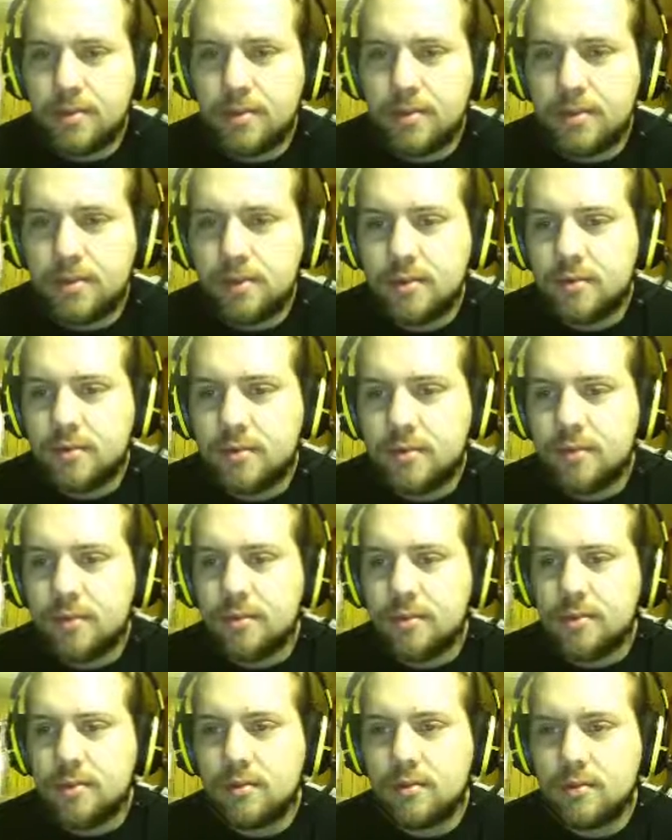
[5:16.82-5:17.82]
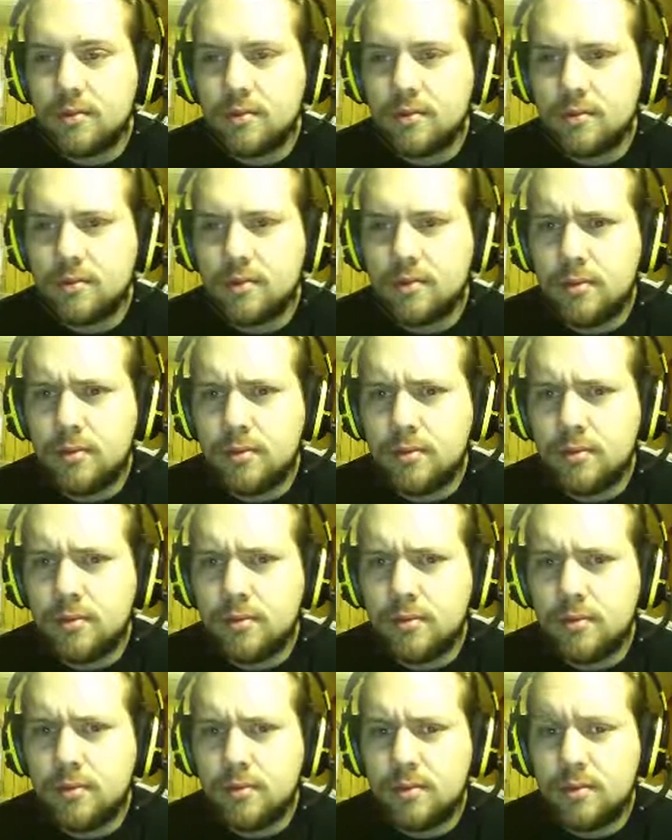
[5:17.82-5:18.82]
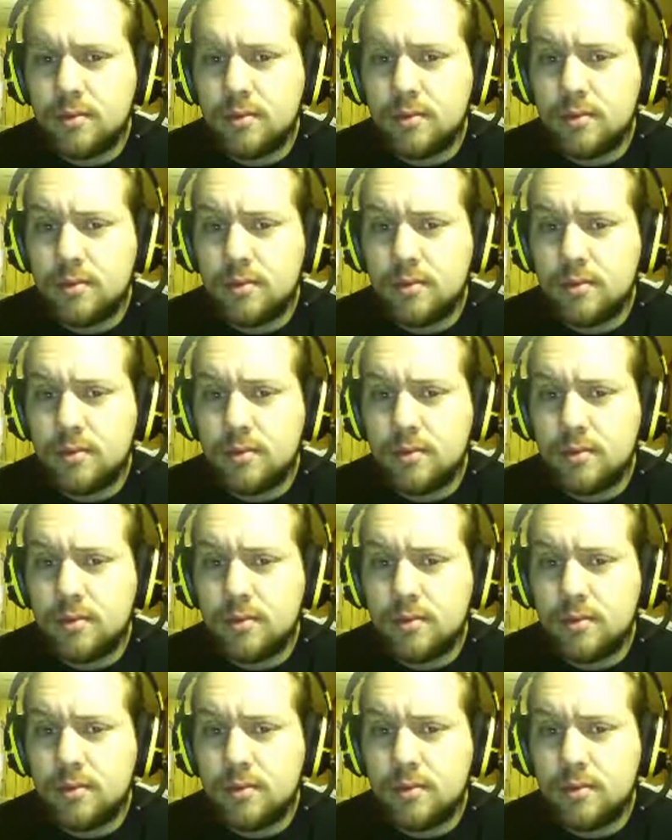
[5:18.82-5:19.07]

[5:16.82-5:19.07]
No one is speaking in this clip.